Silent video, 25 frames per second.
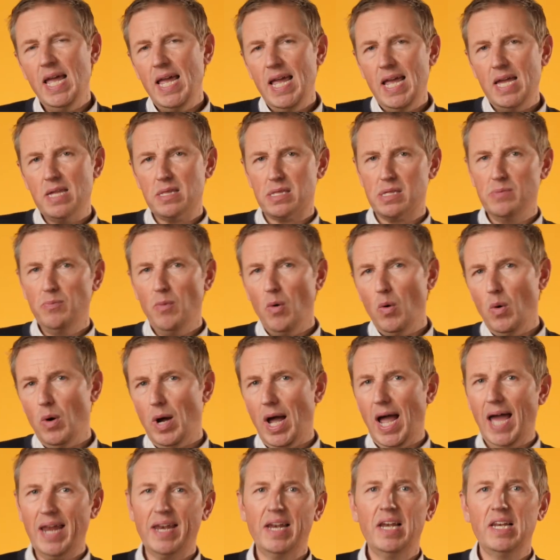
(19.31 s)
It's a more
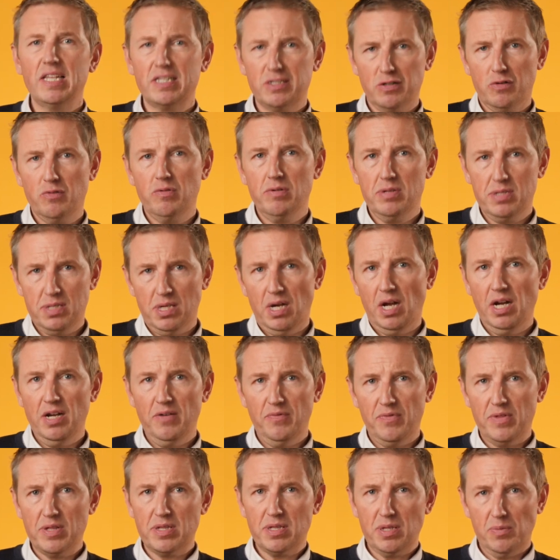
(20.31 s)
analytical side of
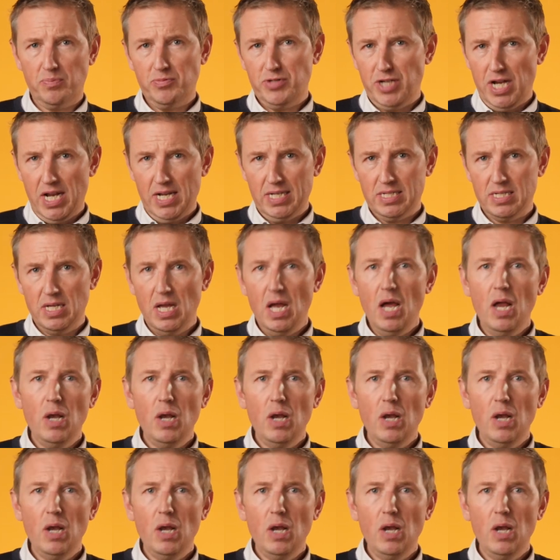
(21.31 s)
the subject,